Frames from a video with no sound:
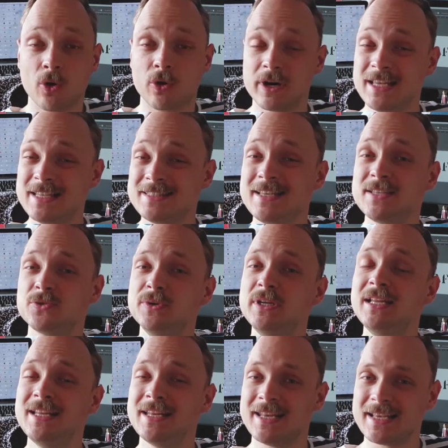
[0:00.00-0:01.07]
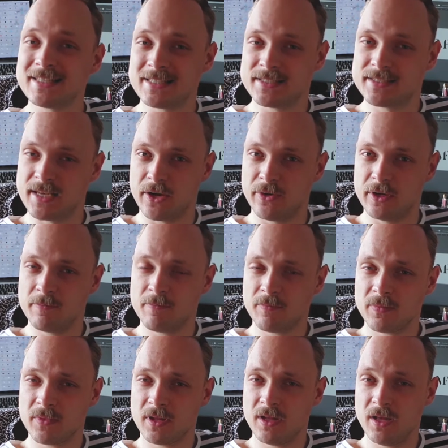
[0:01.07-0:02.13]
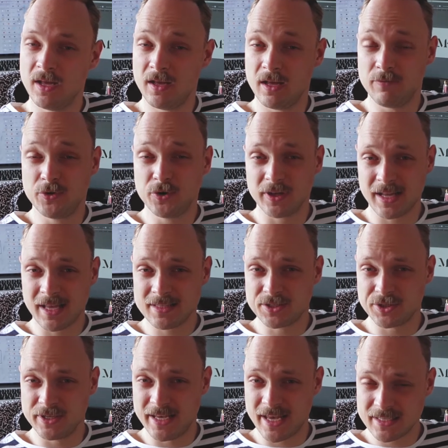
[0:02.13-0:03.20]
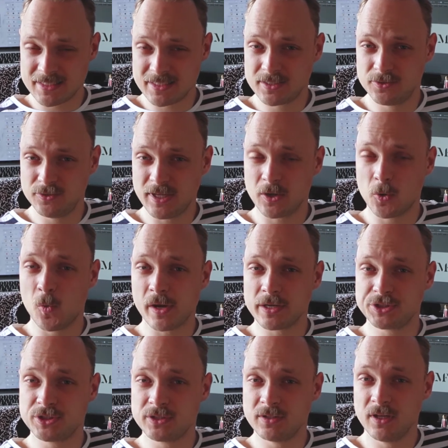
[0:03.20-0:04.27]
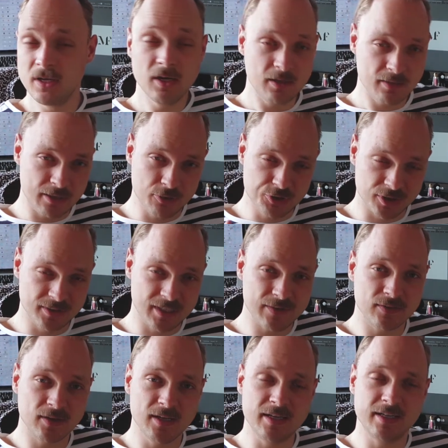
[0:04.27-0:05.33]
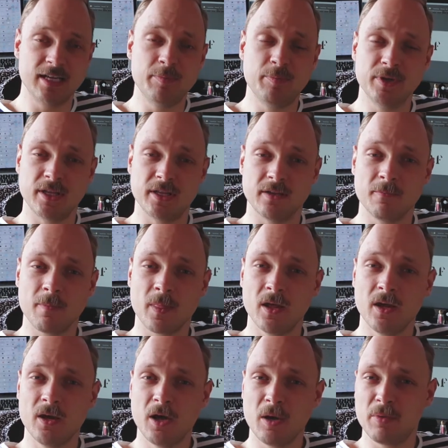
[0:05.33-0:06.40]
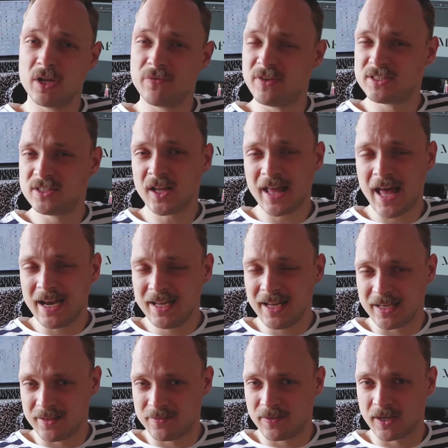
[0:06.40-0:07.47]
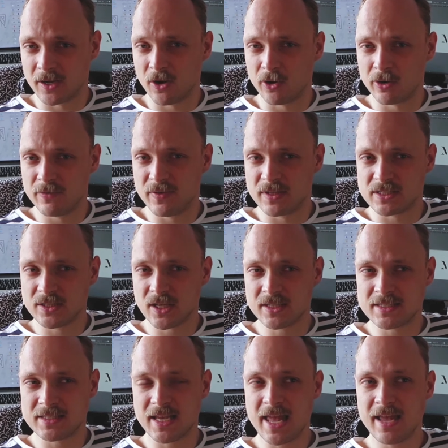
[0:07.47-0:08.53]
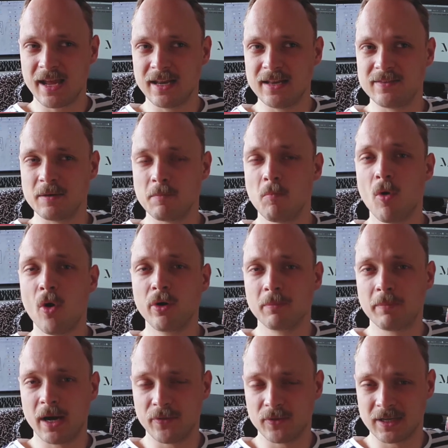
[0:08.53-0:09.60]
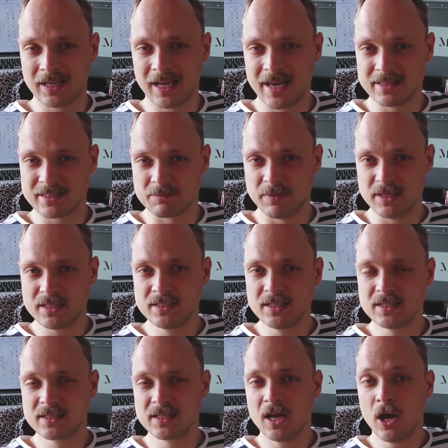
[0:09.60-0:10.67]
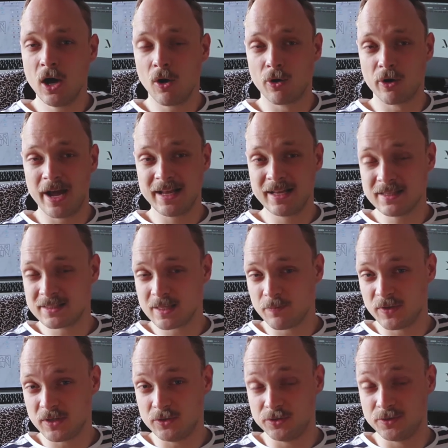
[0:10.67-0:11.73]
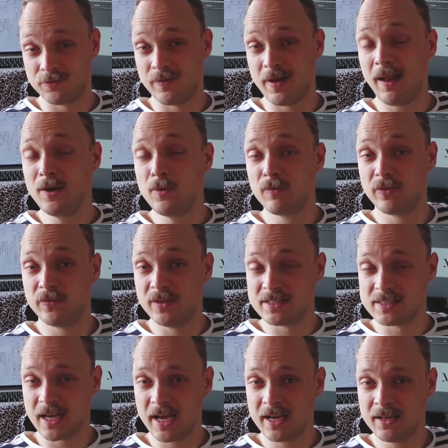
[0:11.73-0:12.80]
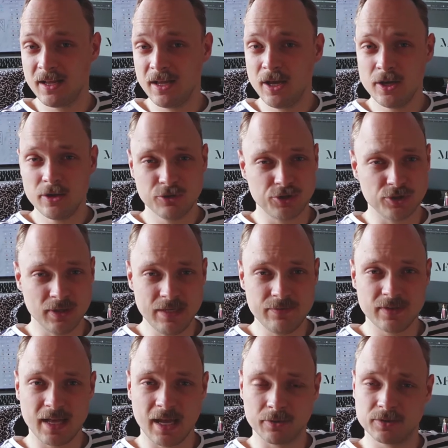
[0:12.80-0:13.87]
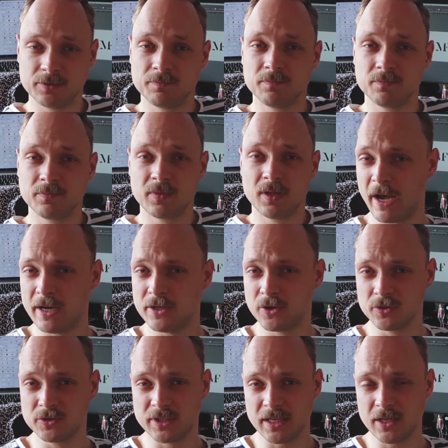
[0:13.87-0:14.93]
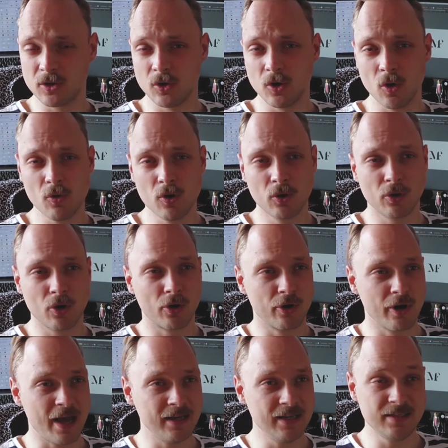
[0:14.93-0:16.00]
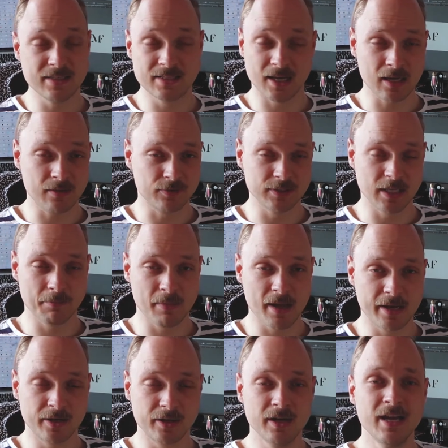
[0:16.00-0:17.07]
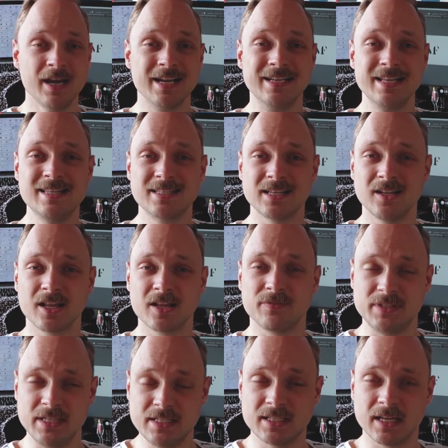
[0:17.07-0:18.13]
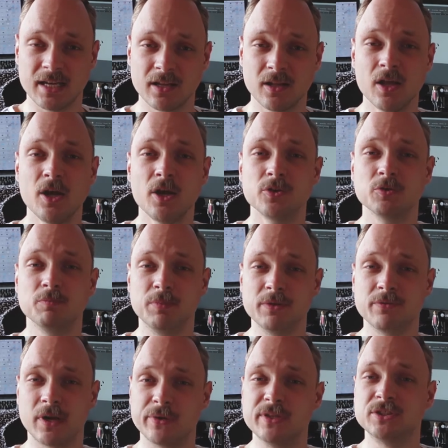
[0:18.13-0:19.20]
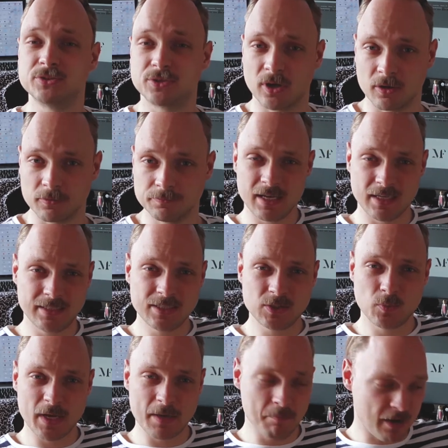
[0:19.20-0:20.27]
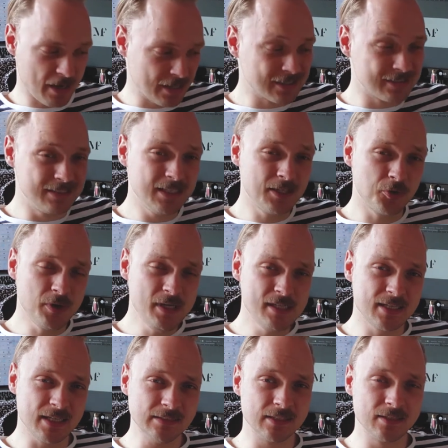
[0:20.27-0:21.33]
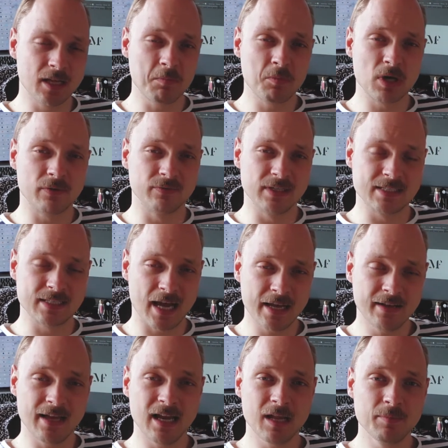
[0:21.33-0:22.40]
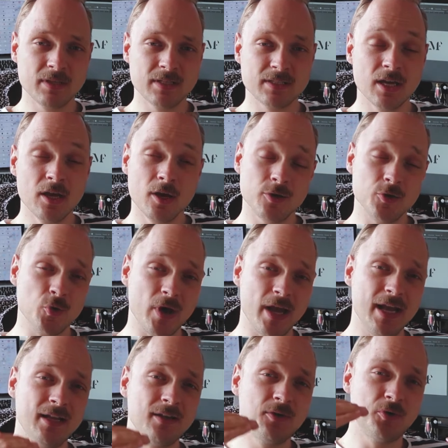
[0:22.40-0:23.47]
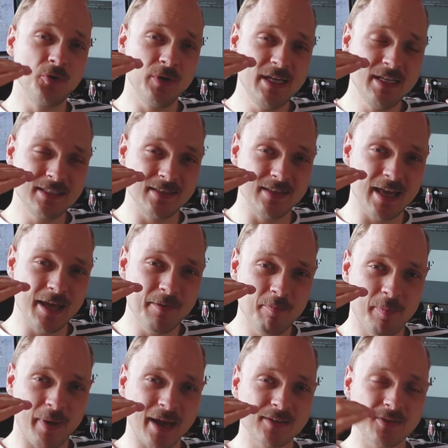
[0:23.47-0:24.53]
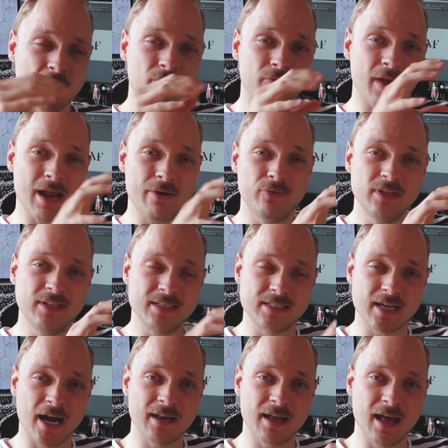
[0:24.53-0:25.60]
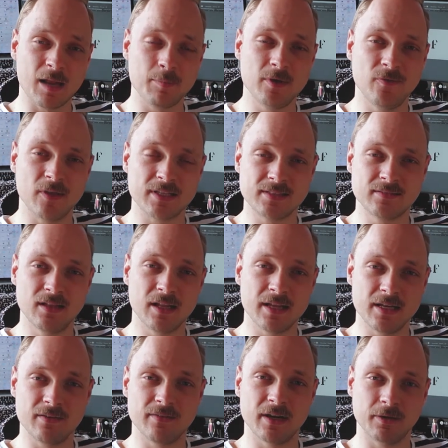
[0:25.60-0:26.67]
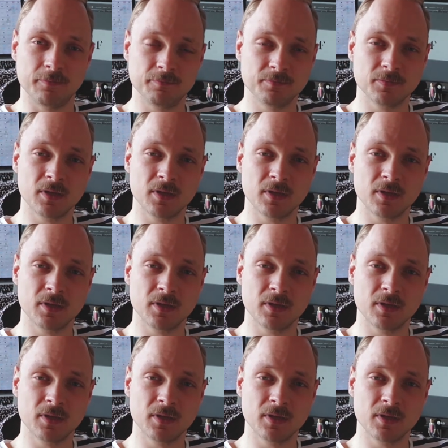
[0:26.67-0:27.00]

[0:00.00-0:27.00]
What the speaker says: Or is this really necessary? If you can answer yes to that question, then you should definitely keep it in. But if it's not adding anything, or if it's not saying anything more about the client's business, or adding something to the value of the design, you should leave it out. I don't think a logo, or any design for that matter, needs a lot of detail to be very strong. In this way, by decreasing the number of design elements, you increase the impact of every design element that's still in there.